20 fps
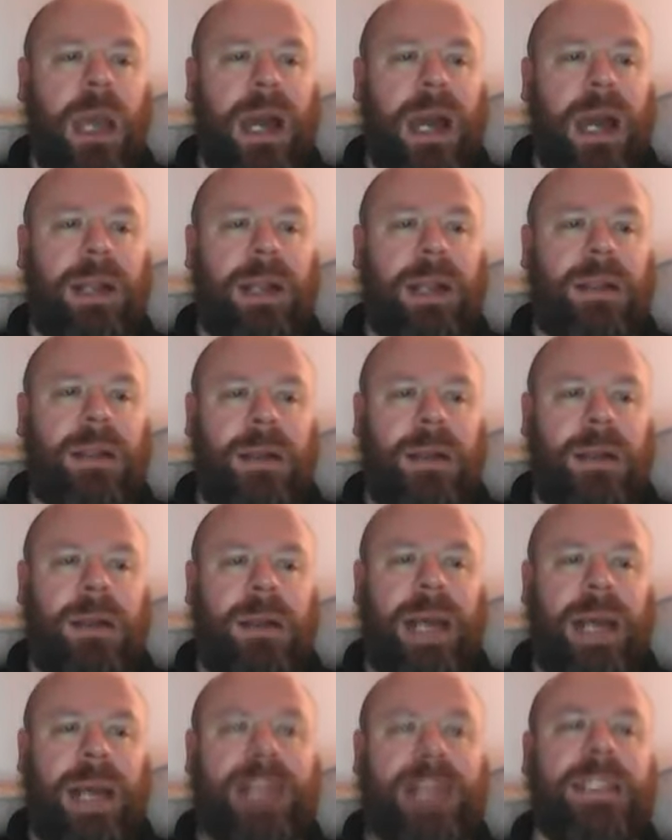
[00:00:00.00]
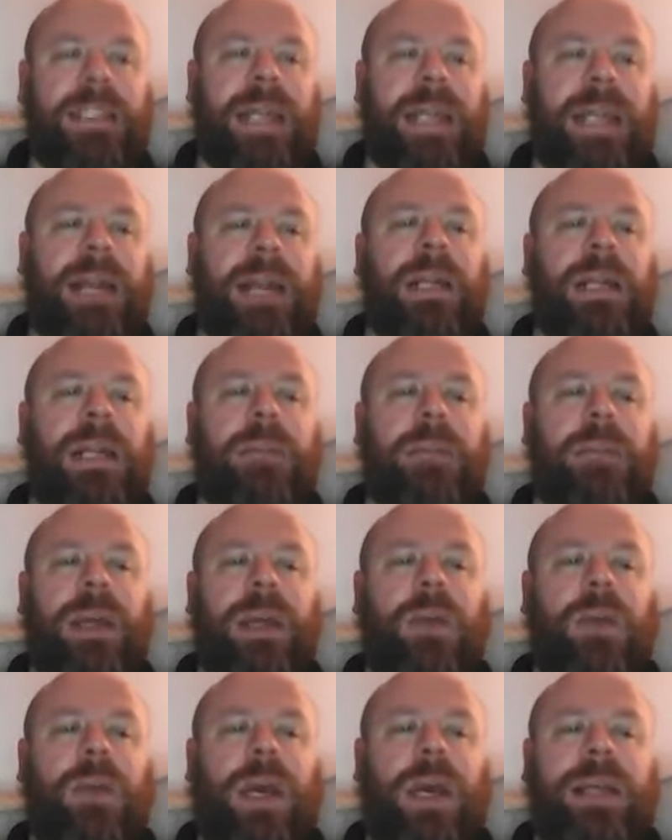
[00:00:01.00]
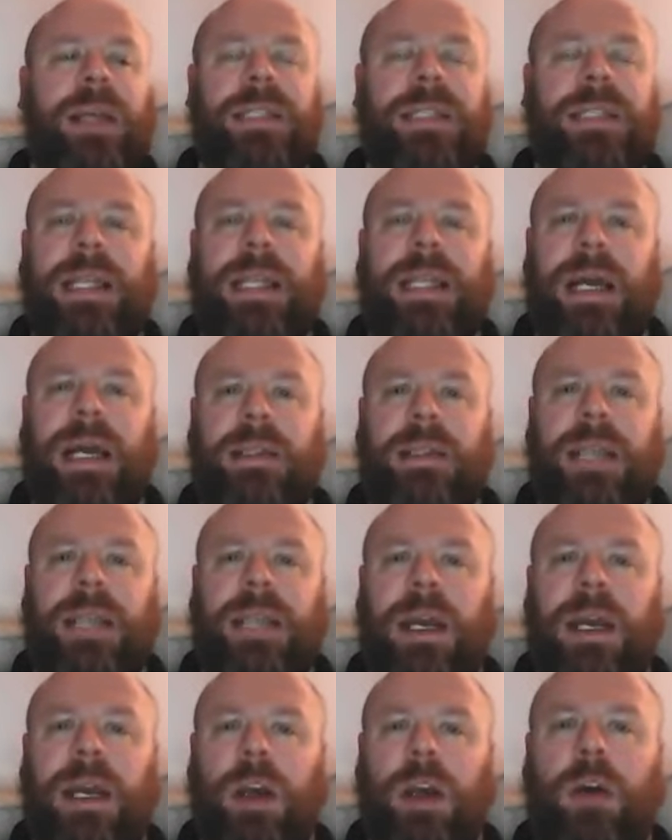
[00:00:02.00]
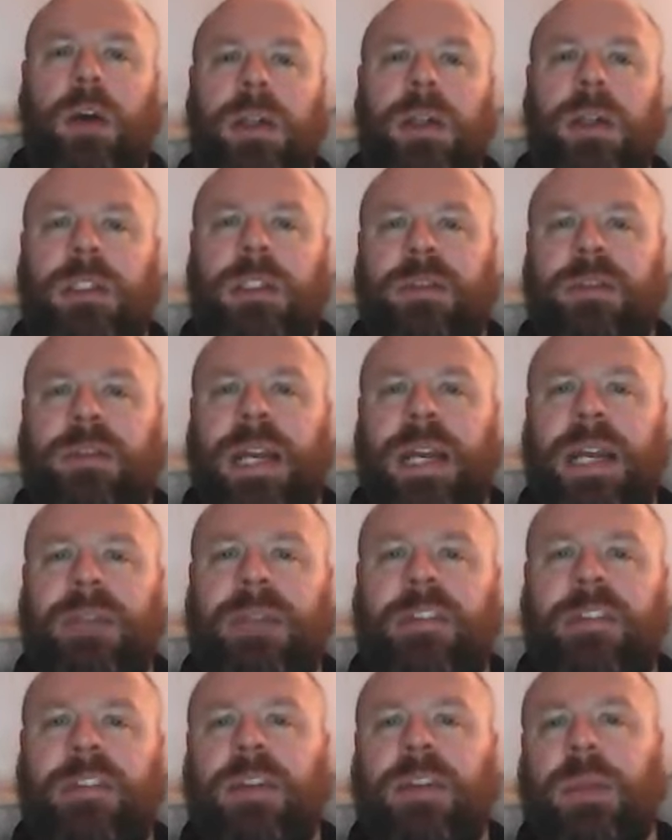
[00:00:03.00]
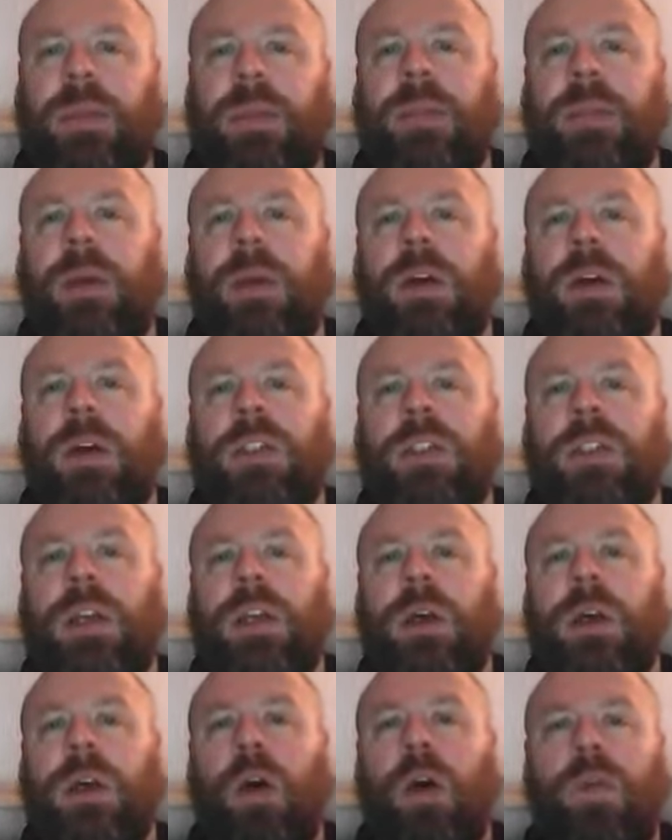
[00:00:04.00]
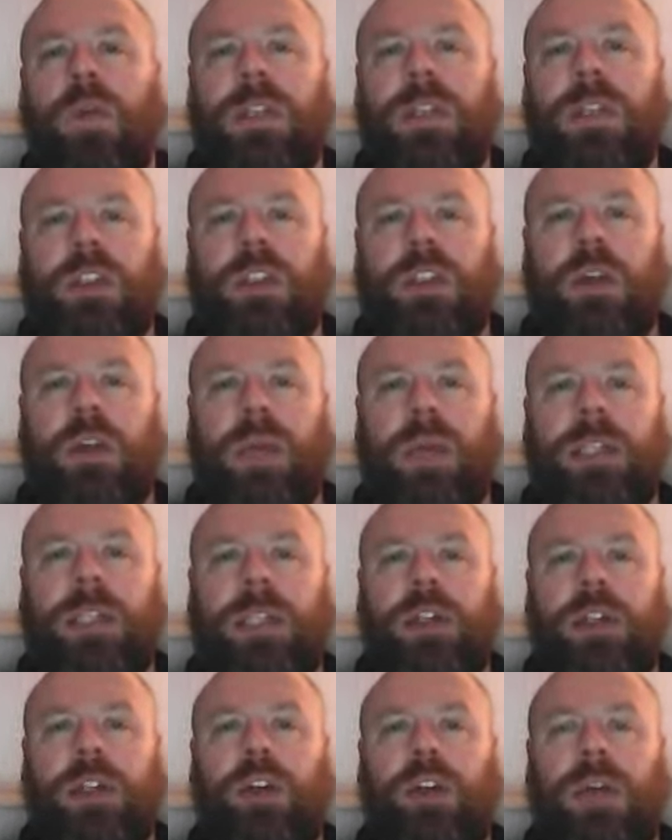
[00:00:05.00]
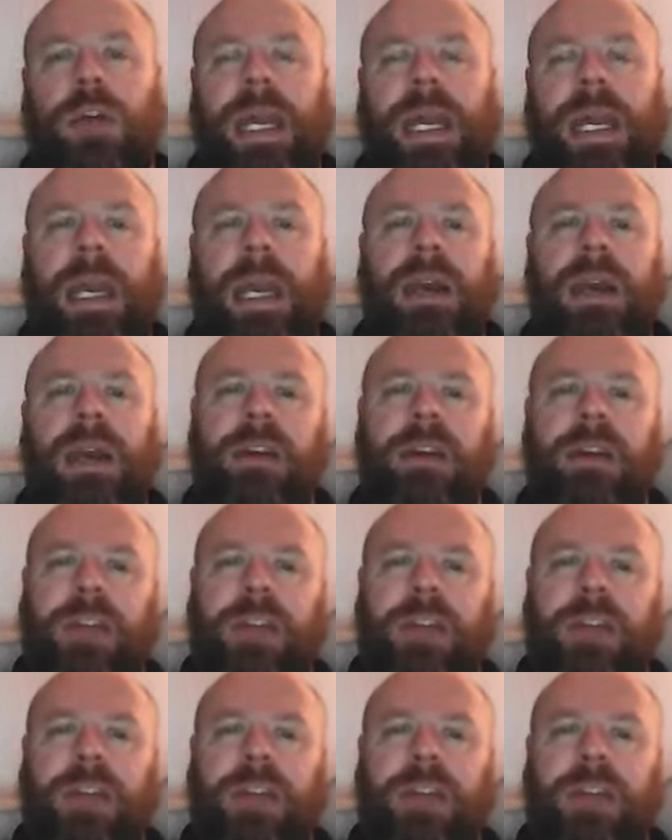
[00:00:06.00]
And incidentally, by the way, see that occurrence of 1050 millibars over the southwestern UK?